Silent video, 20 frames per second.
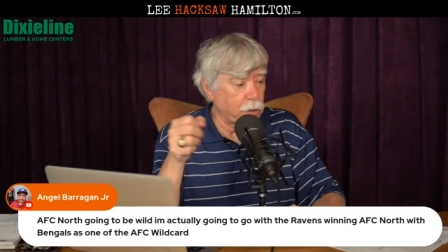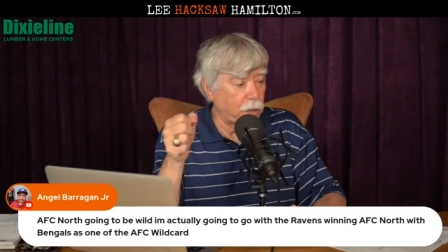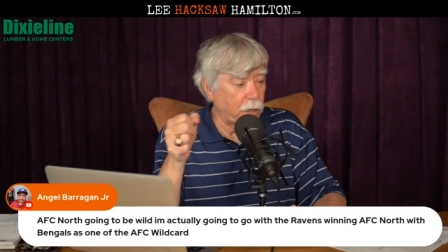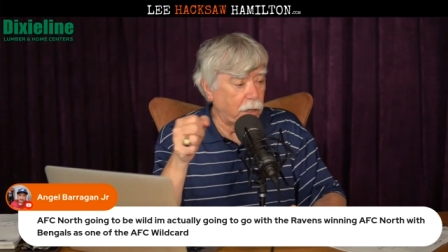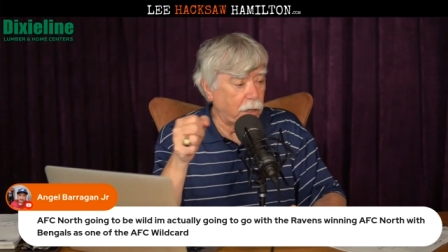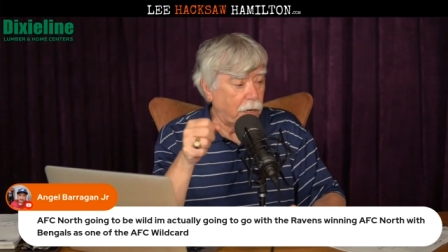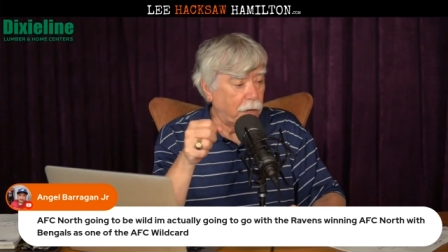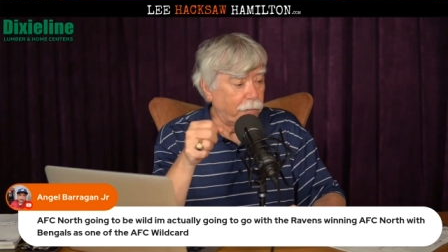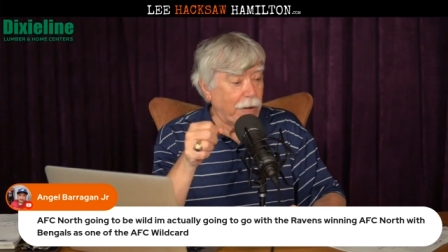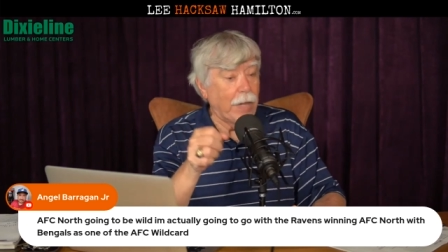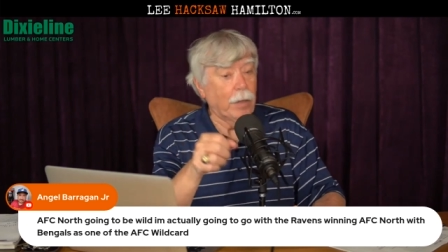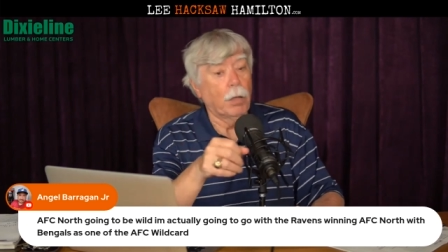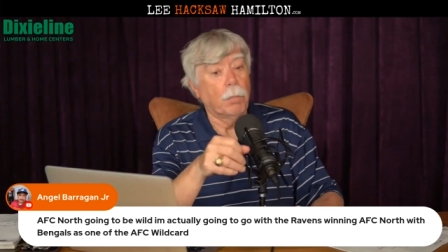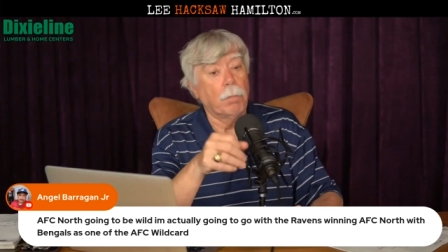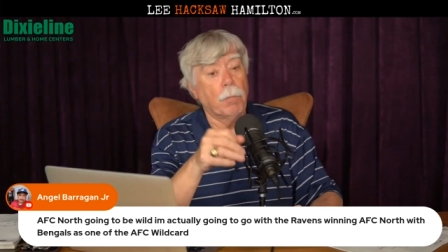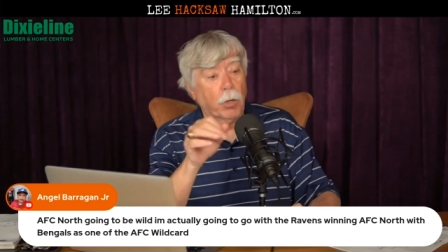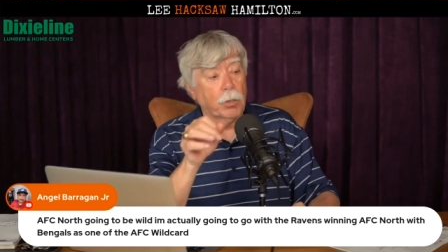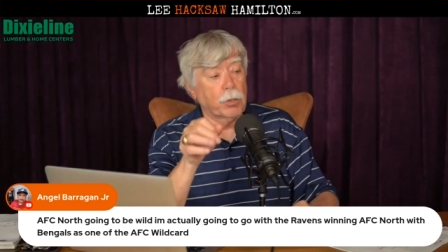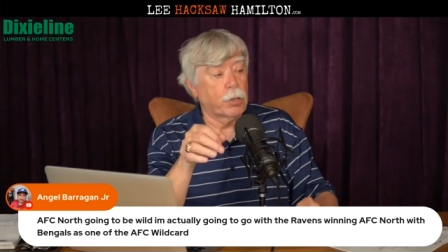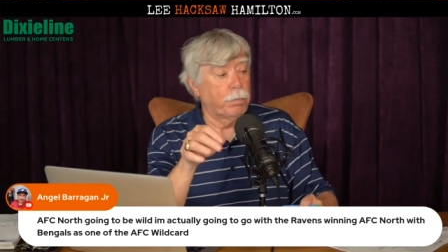they have and
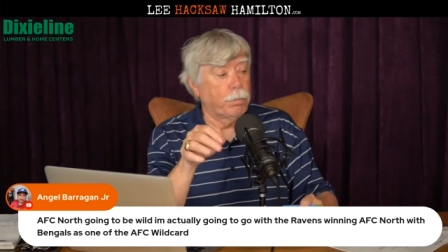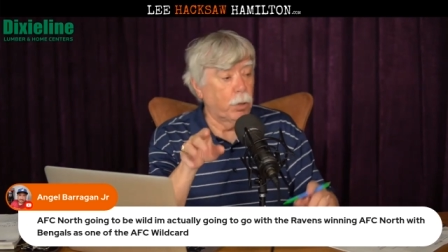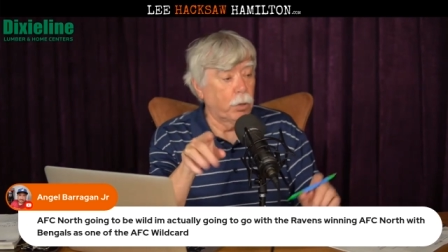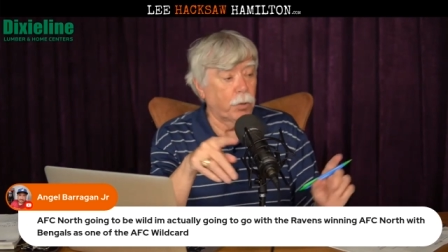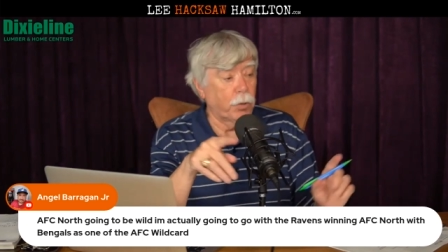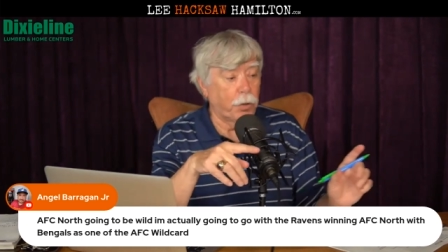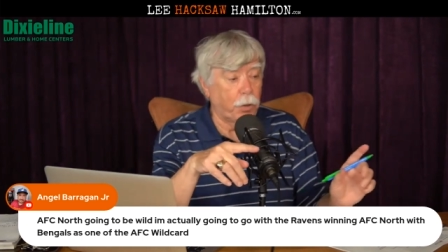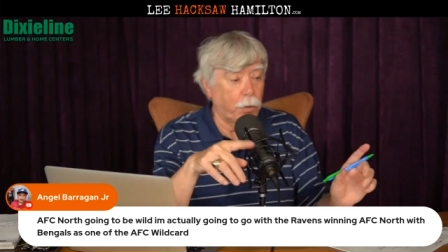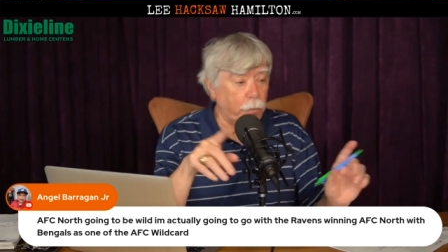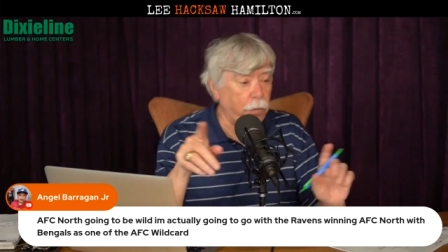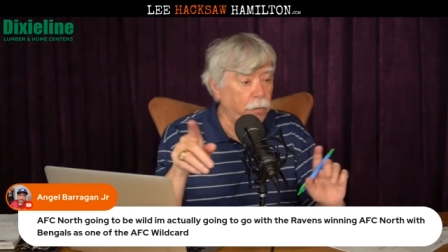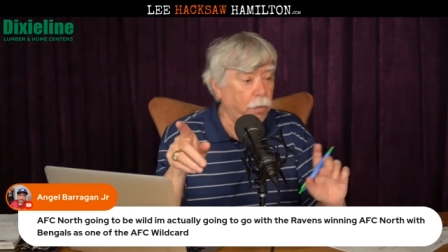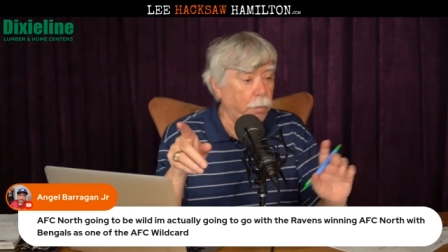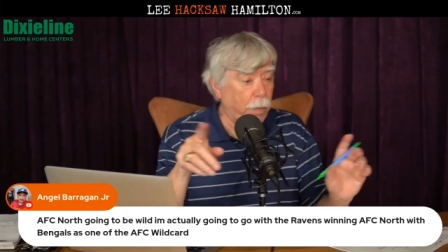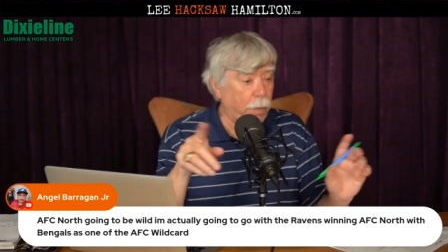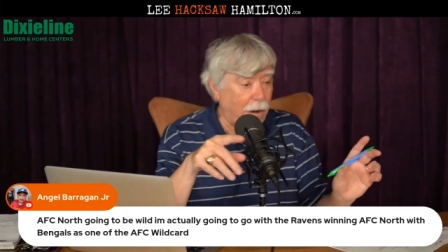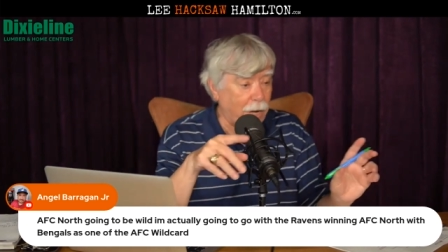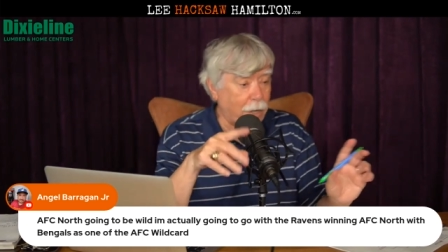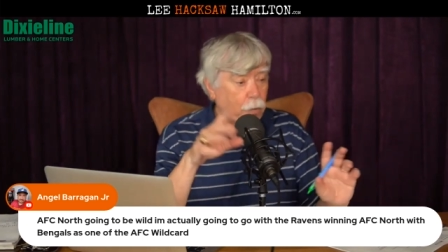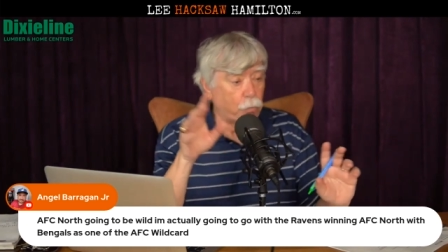Lamar's ability to move the
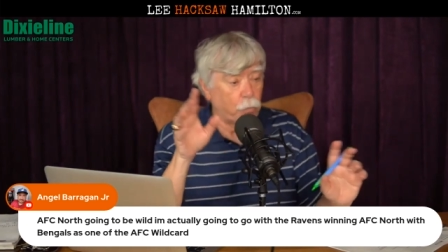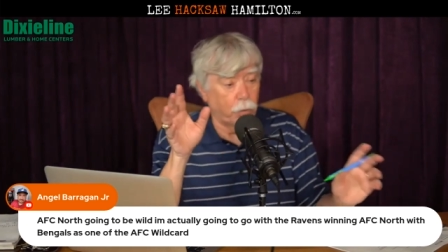pocket,